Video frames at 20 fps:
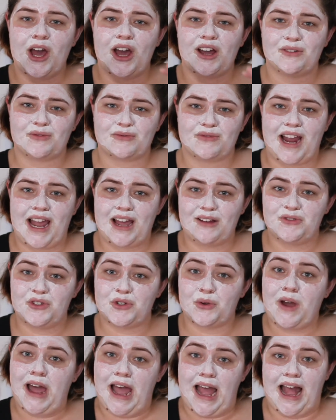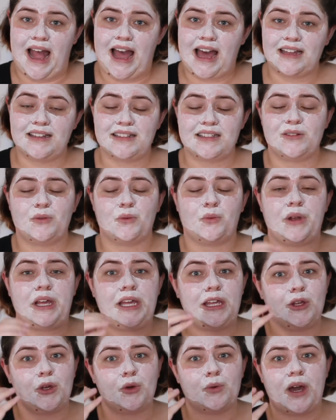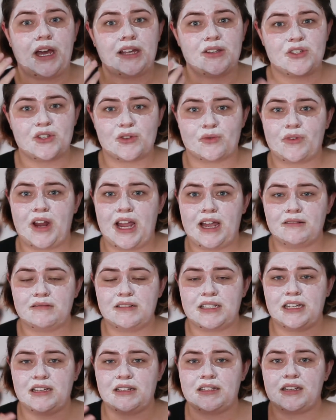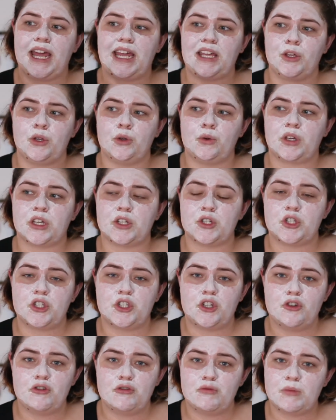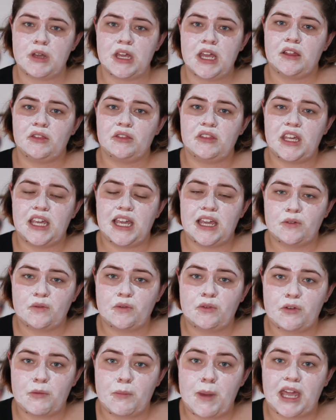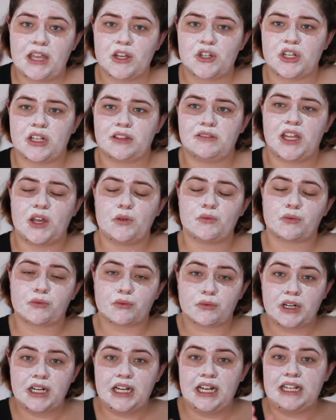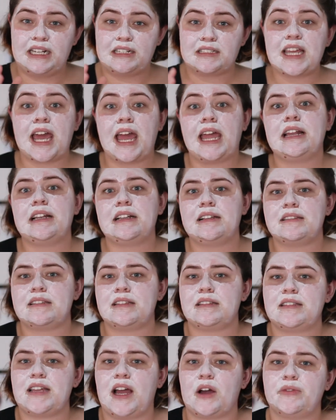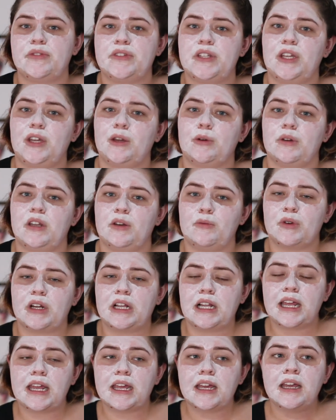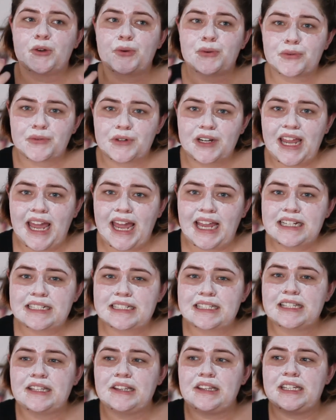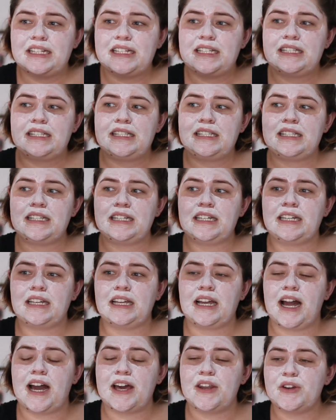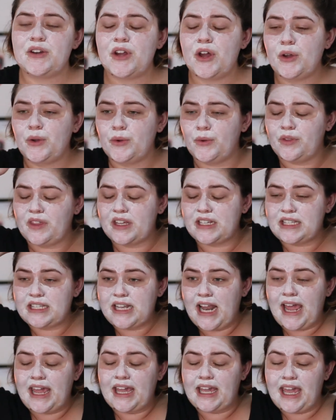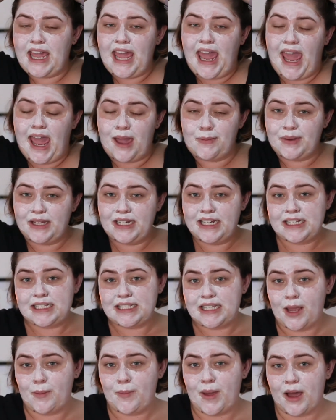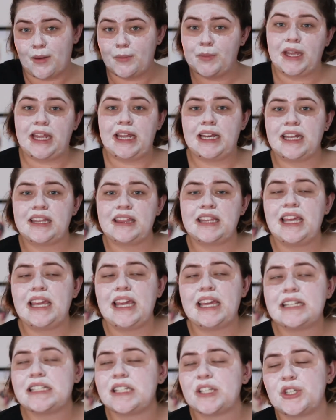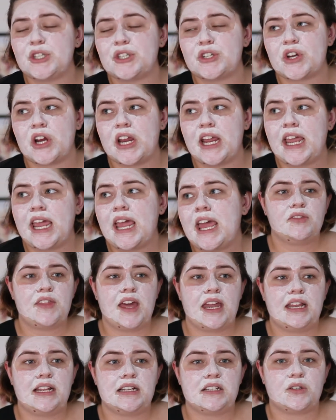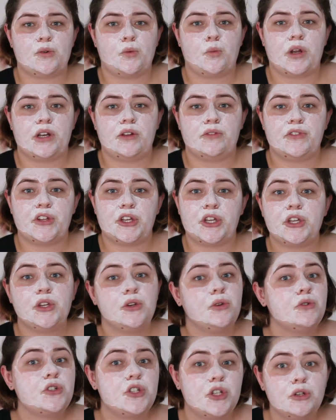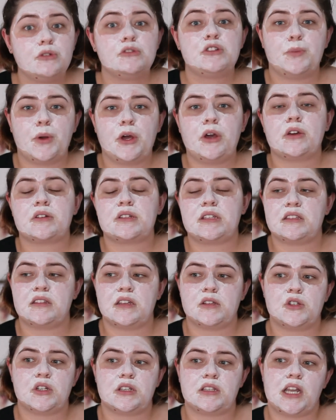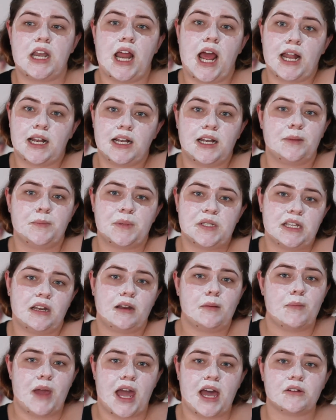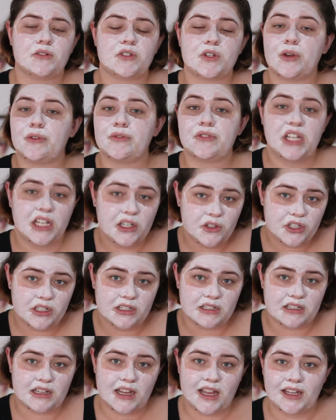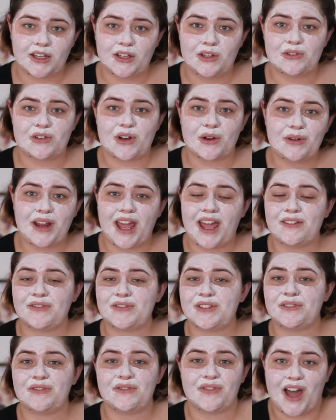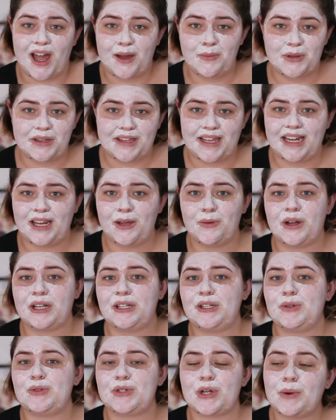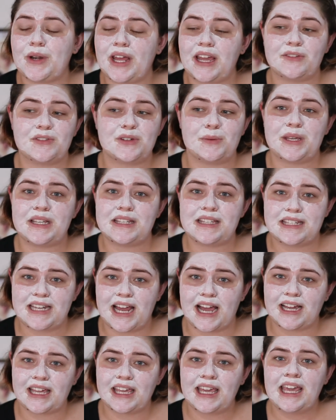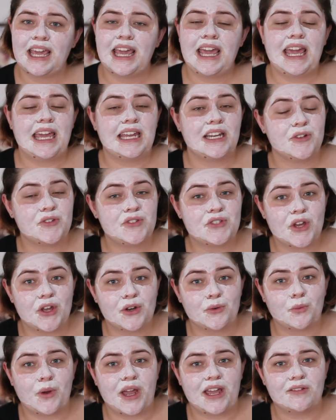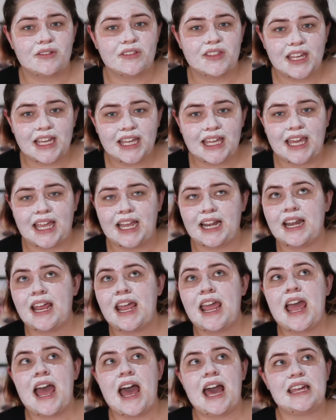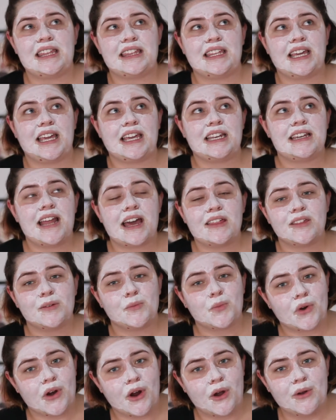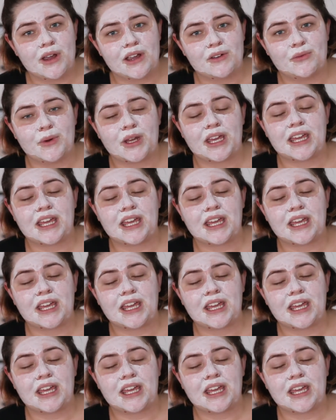around your art where you are surrounded and you consume the information that really tailors itself to you and really creates this, I don't know, this like happiness about being in the industry. That is one of the huge perks, is there's just an unlimited amount of teachers and you don't have to vibe with anyone. You don't have to be stuck in a certain way of thinking. I think another pro, if we're